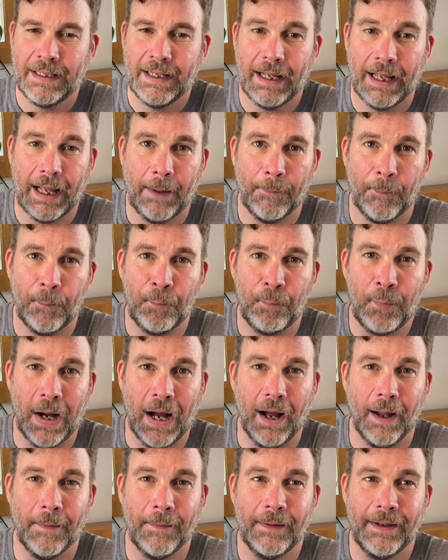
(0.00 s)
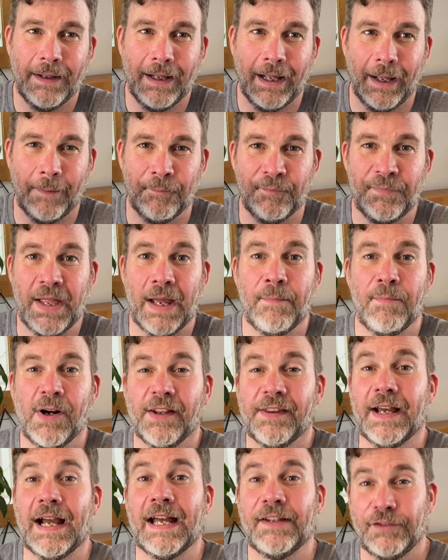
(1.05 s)
um, but um, their
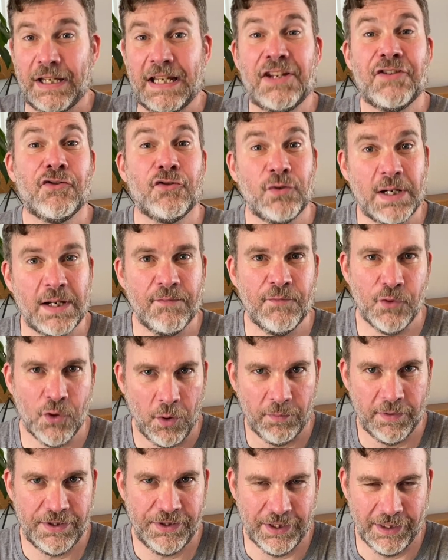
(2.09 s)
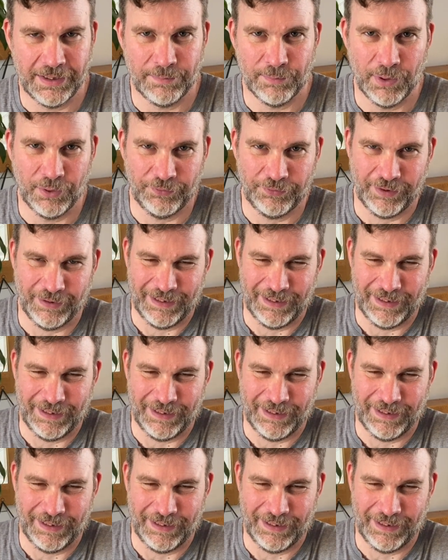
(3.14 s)
brother has a history of not returning books that